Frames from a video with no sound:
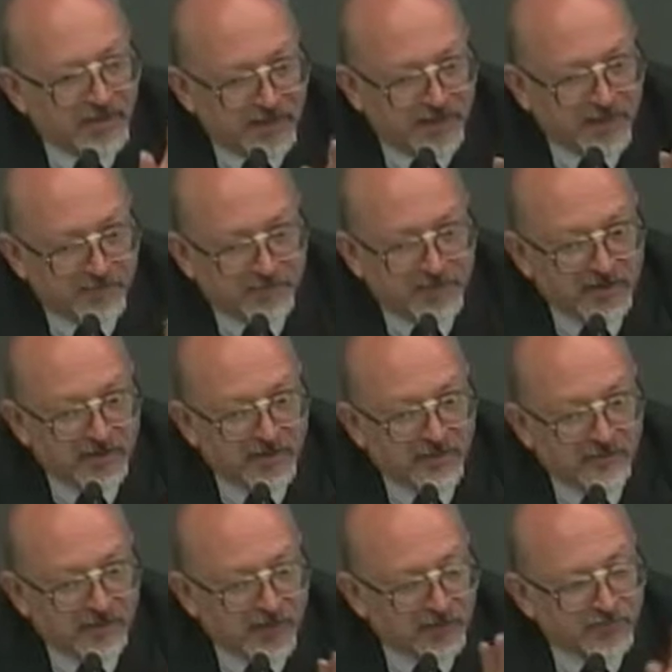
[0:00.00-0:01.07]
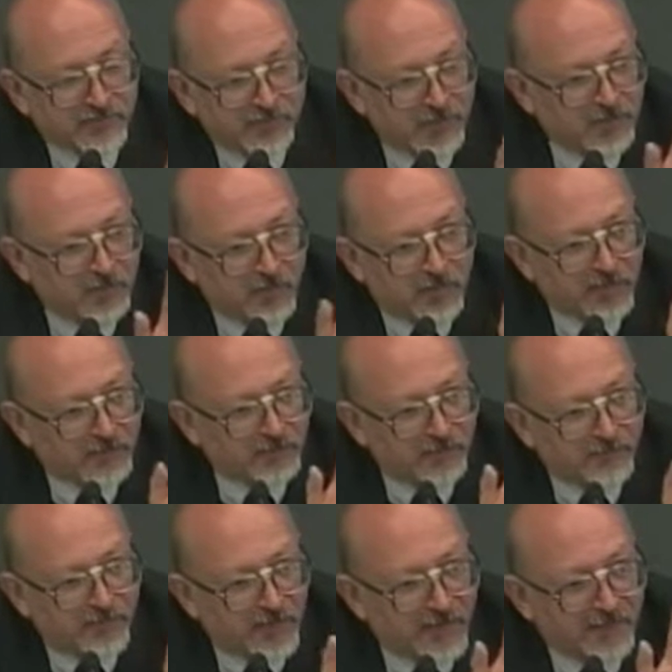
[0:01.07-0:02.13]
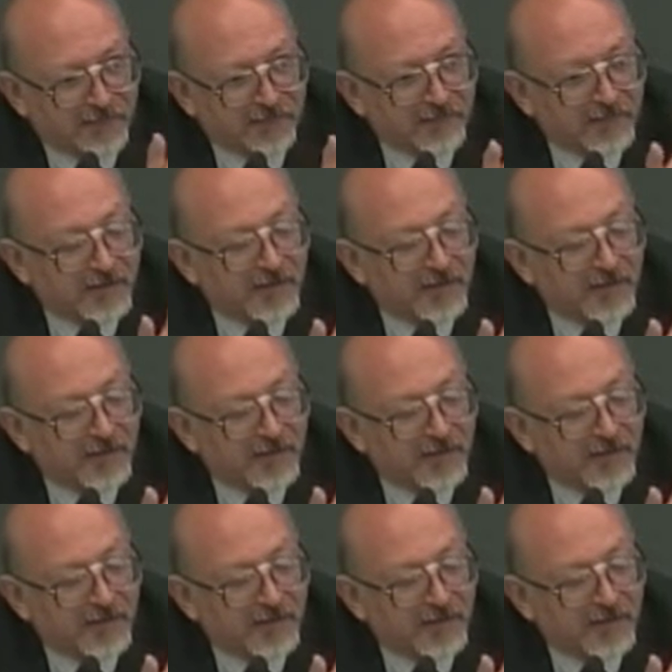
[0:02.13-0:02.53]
EMT, not trained to walk through fire,